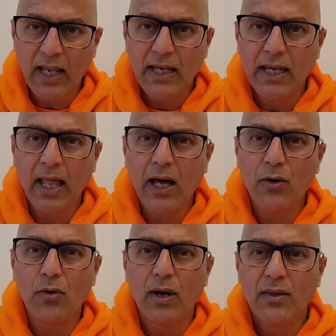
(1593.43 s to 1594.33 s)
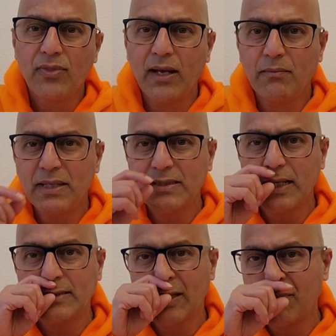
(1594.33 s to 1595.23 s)
Now that
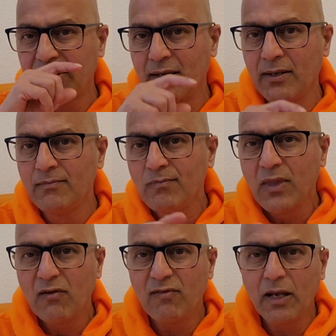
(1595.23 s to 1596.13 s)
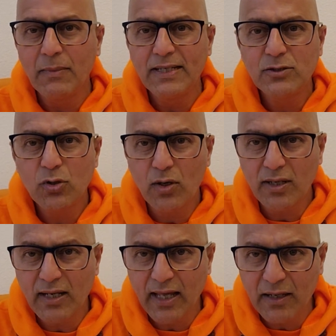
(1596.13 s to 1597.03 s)
misconception will be
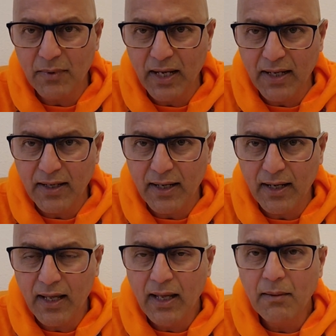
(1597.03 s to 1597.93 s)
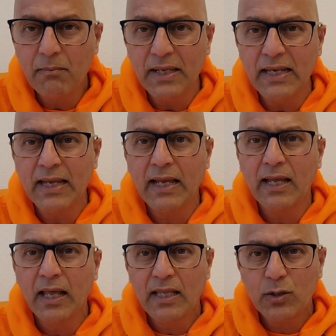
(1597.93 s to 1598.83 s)
totally eliminated,
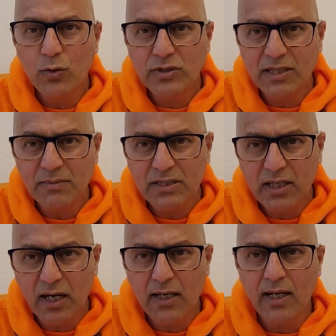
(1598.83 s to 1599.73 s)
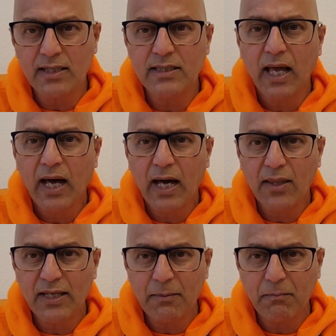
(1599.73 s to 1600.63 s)
meaning those samskaras or
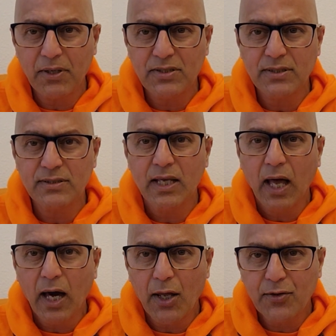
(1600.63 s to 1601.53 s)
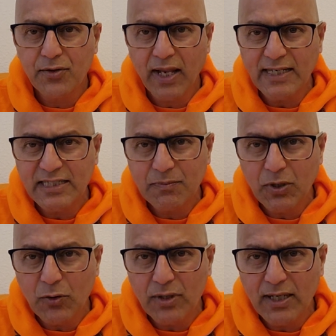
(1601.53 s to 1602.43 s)
the impressions are
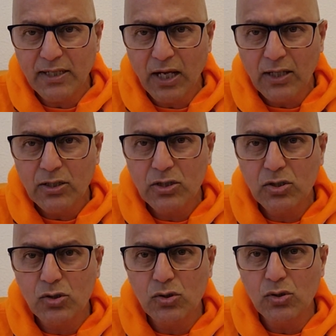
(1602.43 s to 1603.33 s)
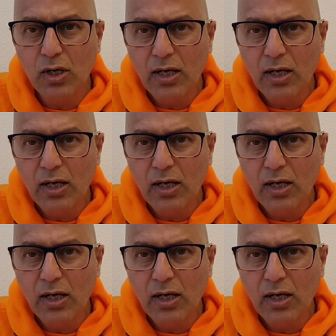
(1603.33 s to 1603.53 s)
transmuted to